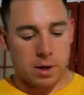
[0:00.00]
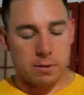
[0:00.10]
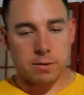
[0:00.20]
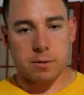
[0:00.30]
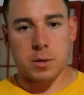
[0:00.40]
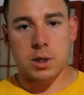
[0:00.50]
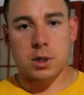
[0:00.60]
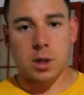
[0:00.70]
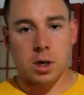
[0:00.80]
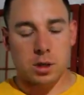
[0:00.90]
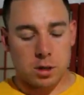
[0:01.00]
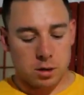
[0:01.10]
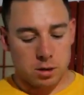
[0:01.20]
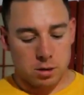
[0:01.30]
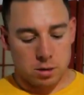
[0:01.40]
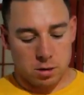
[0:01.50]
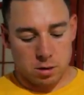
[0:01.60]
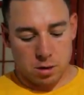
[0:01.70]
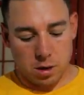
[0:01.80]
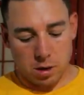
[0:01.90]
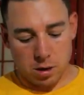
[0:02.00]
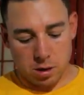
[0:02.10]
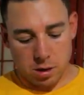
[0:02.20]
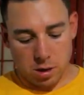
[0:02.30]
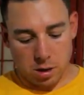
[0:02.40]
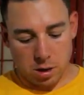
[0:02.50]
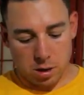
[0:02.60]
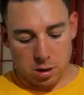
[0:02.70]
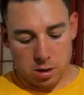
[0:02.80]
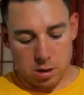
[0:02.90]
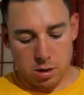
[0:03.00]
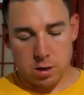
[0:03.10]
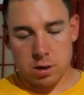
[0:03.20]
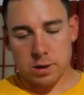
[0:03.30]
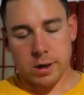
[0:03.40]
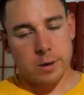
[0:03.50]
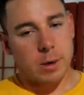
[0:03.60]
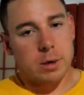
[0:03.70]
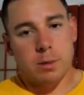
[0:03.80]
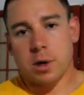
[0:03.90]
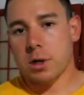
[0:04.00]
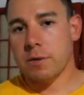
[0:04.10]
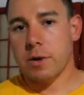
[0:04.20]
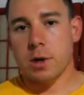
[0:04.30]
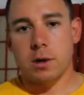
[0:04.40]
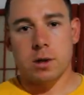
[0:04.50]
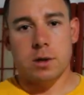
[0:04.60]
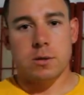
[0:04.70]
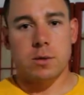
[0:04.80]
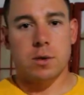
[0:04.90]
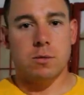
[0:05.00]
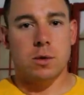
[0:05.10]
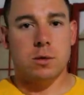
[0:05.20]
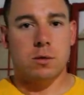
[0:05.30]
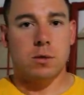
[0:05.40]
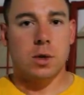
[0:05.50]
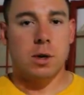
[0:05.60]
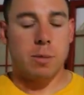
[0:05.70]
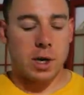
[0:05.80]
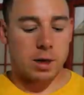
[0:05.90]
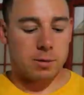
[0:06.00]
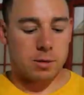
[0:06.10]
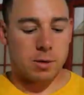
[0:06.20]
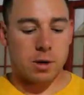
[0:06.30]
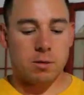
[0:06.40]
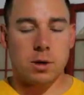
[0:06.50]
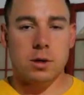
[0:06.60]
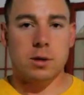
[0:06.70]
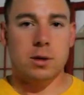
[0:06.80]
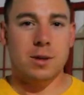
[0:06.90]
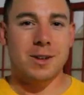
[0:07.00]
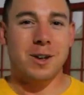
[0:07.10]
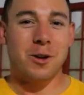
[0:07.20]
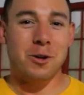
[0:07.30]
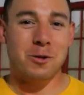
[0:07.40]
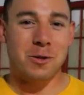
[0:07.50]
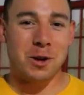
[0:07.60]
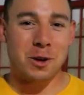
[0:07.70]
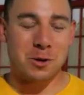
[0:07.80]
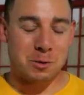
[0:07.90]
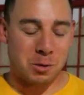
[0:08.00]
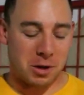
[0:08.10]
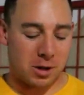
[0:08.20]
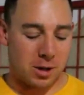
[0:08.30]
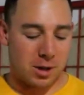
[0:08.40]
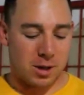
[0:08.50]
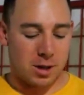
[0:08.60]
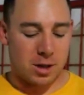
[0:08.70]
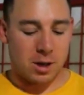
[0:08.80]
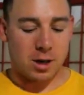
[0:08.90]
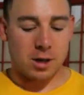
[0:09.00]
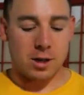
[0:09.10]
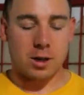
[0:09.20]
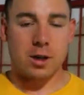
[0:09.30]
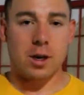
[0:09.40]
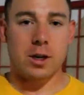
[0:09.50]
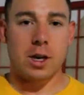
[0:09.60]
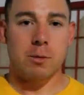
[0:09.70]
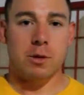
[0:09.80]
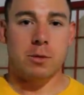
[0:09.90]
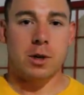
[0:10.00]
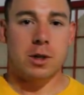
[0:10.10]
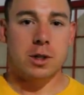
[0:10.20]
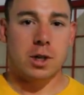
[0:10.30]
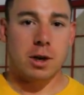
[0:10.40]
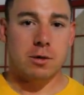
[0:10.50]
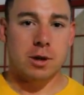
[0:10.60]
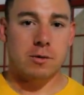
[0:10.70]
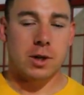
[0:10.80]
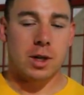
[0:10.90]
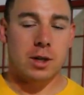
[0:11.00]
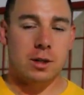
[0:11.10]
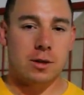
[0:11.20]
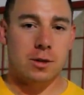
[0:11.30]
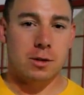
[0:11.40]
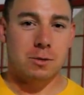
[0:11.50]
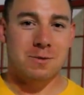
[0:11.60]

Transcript: left from this clutch. And uh, sorry about the production value on this one. We'll we'll get it back up to where it was in our other videos, but our uh, our camera and production guy was on vacation, so